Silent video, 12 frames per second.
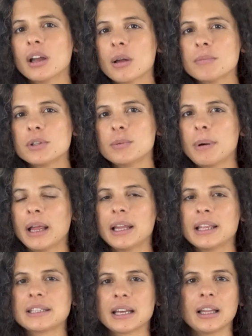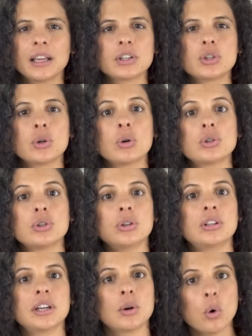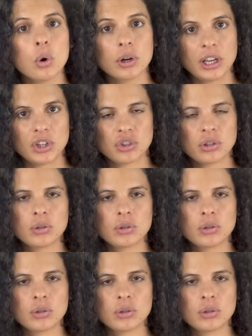it comes to palettes, I like to go to the decor niche.